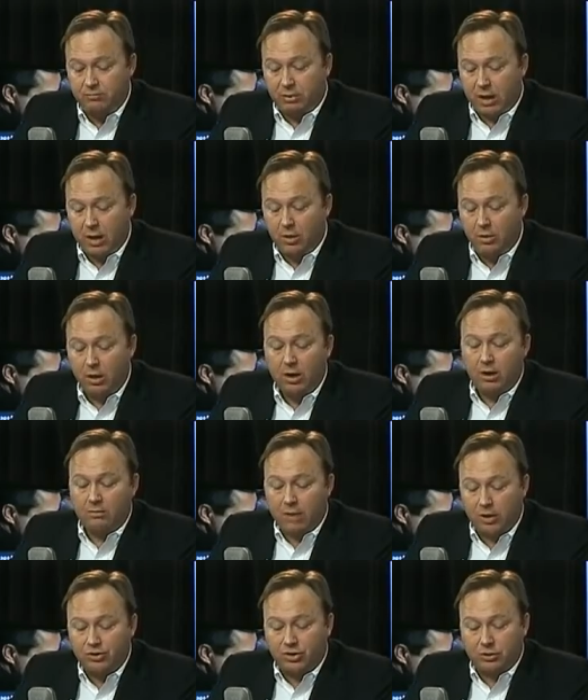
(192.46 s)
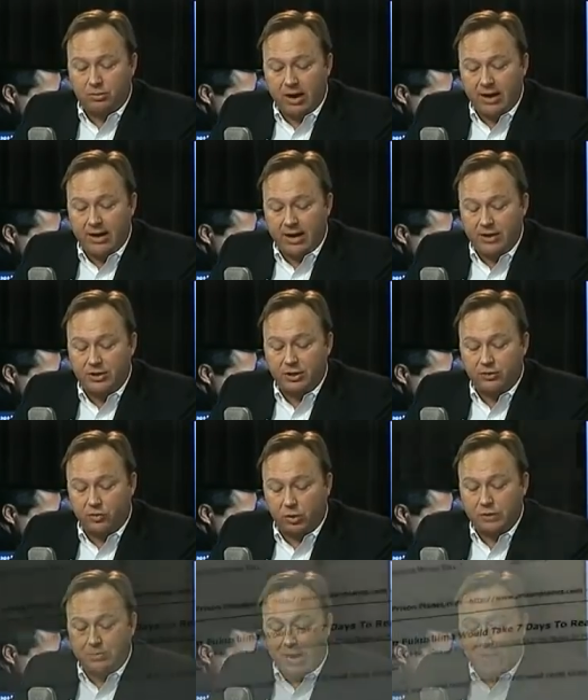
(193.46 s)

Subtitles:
would blow most of the radiation towards